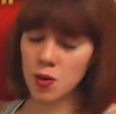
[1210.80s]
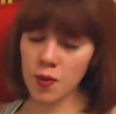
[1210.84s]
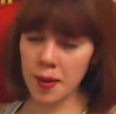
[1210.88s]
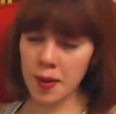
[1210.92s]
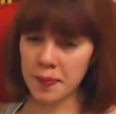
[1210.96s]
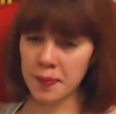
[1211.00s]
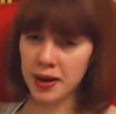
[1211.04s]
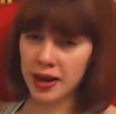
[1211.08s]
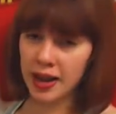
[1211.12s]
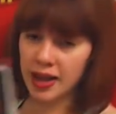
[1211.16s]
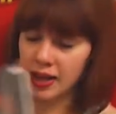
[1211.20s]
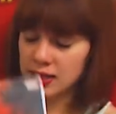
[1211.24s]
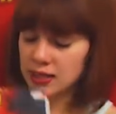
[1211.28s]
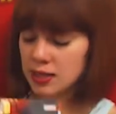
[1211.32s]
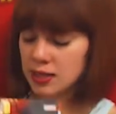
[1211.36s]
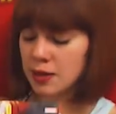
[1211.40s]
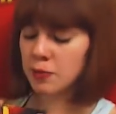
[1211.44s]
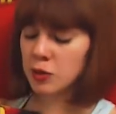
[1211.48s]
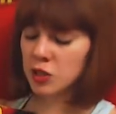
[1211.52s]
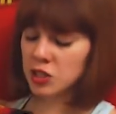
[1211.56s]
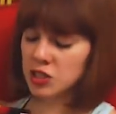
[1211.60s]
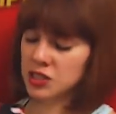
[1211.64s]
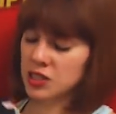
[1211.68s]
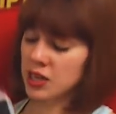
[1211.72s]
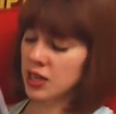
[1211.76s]
Weapon X
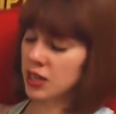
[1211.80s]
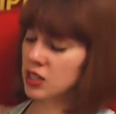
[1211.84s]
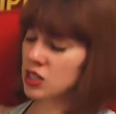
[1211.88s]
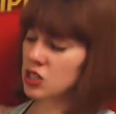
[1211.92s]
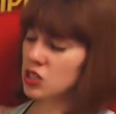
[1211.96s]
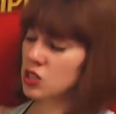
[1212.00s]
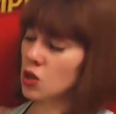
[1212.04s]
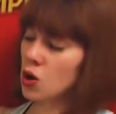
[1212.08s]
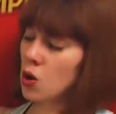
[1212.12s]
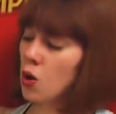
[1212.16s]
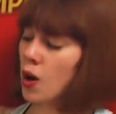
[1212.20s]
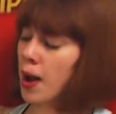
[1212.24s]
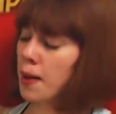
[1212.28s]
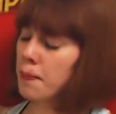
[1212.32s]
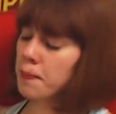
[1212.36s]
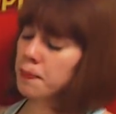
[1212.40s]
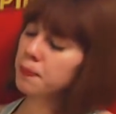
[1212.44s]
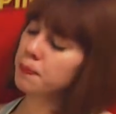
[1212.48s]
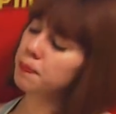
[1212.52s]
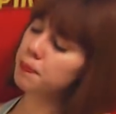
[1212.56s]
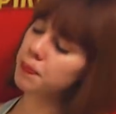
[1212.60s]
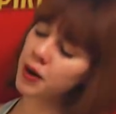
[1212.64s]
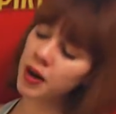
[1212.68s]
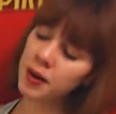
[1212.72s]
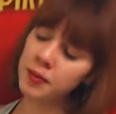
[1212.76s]
number 6. So I'm
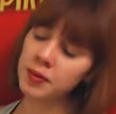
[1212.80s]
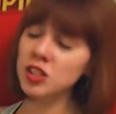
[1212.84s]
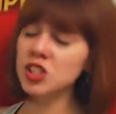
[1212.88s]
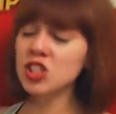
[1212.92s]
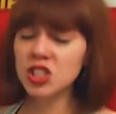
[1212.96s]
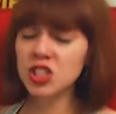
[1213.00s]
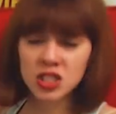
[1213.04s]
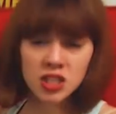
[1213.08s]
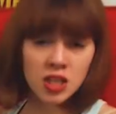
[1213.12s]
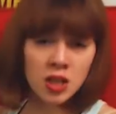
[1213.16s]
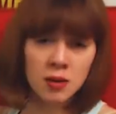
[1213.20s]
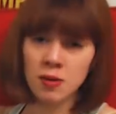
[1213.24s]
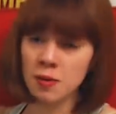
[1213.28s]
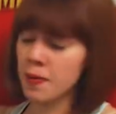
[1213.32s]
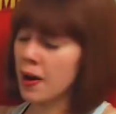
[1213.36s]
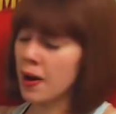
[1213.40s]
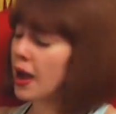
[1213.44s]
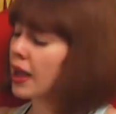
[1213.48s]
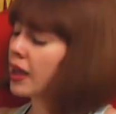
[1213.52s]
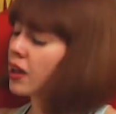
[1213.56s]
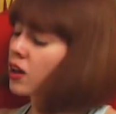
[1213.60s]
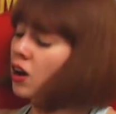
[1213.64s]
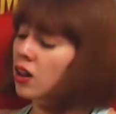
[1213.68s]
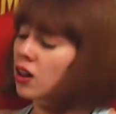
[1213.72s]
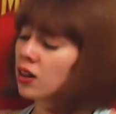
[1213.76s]
pretty much just going to be
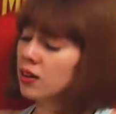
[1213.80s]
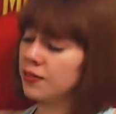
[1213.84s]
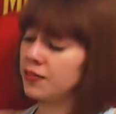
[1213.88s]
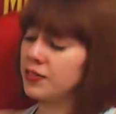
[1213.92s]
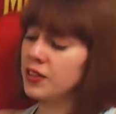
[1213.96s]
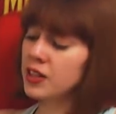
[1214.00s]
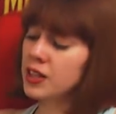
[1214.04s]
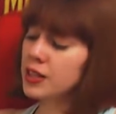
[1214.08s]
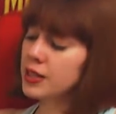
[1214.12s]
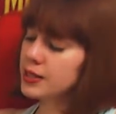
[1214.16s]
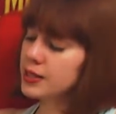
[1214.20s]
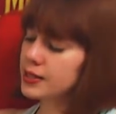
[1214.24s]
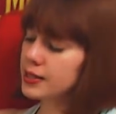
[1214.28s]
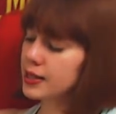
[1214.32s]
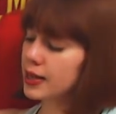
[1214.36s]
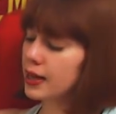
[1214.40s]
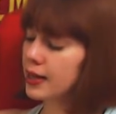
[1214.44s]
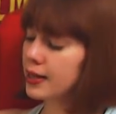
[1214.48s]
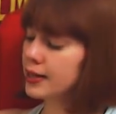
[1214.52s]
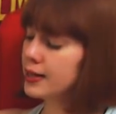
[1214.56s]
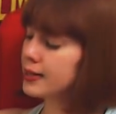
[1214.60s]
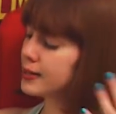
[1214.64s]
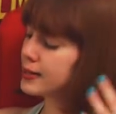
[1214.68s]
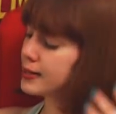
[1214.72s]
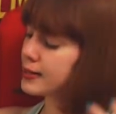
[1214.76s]
buying all of these
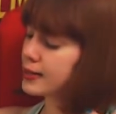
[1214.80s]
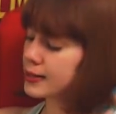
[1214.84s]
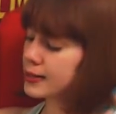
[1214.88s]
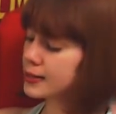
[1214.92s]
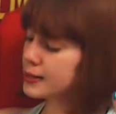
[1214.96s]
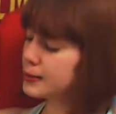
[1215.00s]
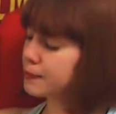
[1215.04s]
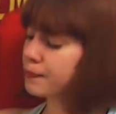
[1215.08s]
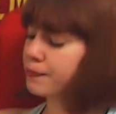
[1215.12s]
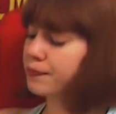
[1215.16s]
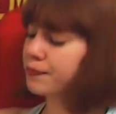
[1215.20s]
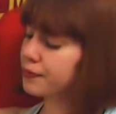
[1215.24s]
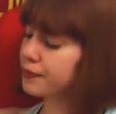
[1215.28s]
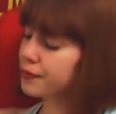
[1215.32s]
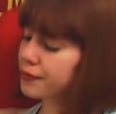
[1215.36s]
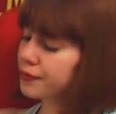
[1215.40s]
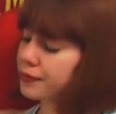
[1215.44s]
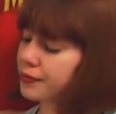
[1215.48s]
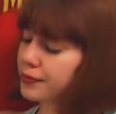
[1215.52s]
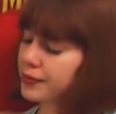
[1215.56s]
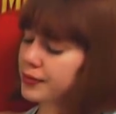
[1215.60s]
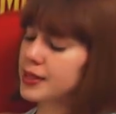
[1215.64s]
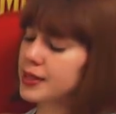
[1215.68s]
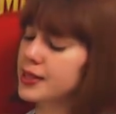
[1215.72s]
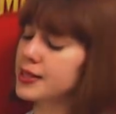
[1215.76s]
because
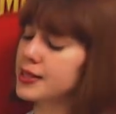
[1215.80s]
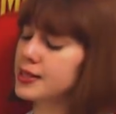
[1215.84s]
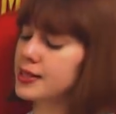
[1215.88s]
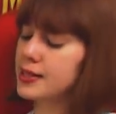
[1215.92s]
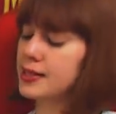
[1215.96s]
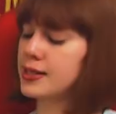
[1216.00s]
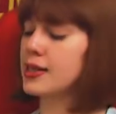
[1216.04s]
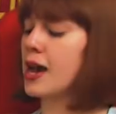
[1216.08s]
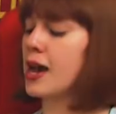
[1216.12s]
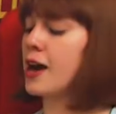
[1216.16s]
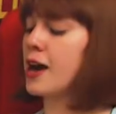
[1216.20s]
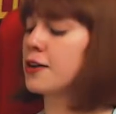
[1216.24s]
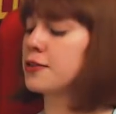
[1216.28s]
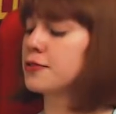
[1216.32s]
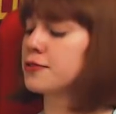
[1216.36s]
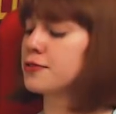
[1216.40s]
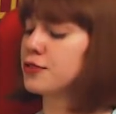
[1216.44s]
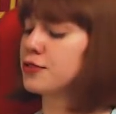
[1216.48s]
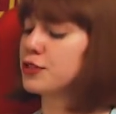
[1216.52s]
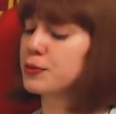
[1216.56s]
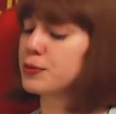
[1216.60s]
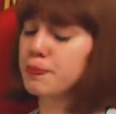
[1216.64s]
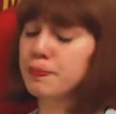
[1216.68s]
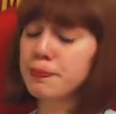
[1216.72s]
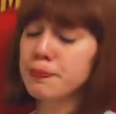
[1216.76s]
this
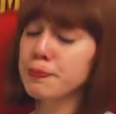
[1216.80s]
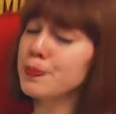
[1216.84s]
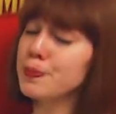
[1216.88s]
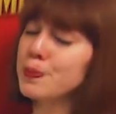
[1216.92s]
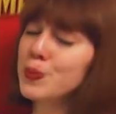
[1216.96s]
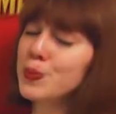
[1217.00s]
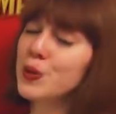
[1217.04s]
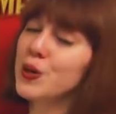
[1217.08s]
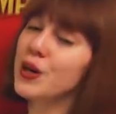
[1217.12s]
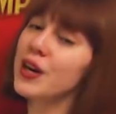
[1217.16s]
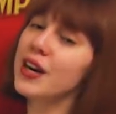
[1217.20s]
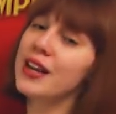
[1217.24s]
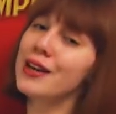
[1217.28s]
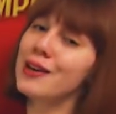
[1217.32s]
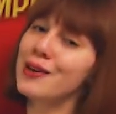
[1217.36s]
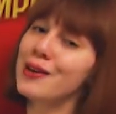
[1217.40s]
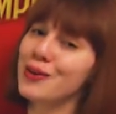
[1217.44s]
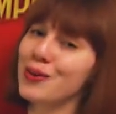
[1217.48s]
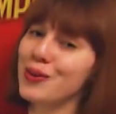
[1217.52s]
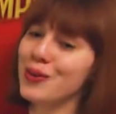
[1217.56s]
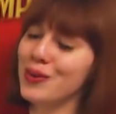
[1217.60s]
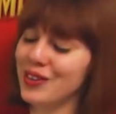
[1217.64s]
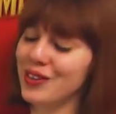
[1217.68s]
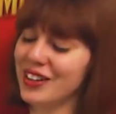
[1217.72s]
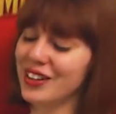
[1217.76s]
sounds pretty
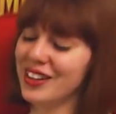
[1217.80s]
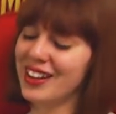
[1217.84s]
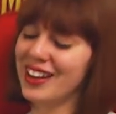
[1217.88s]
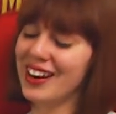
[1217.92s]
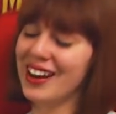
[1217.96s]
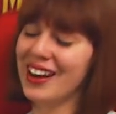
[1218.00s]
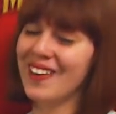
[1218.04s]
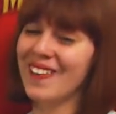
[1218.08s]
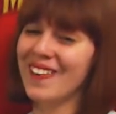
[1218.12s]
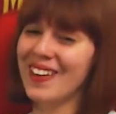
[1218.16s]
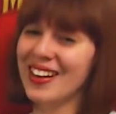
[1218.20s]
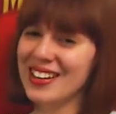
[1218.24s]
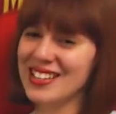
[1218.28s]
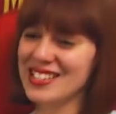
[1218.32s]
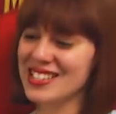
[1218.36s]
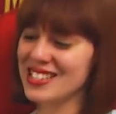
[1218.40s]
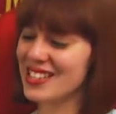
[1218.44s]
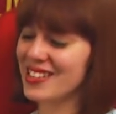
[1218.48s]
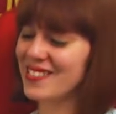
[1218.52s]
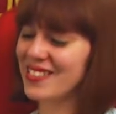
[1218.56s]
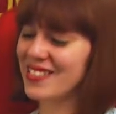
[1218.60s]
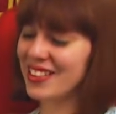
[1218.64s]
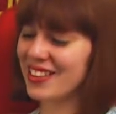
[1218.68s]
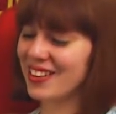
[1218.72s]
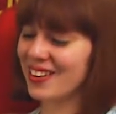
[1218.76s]
cool and I want to
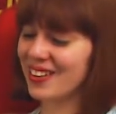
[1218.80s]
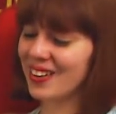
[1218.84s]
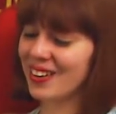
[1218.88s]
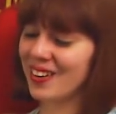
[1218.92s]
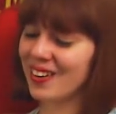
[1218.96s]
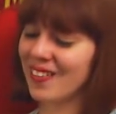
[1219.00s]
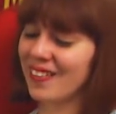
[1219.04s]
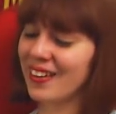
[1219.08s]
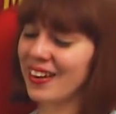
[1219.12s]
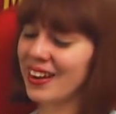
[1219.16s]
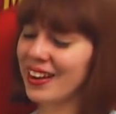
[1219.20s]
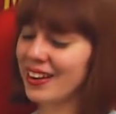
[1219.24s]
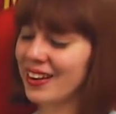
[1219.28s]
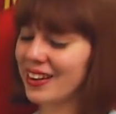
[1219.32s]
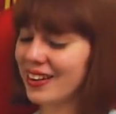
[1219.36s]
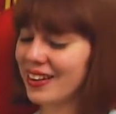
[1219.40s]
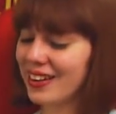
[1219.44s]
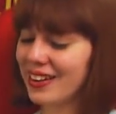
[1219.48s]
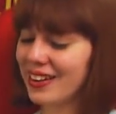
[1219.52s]
see what they're going. And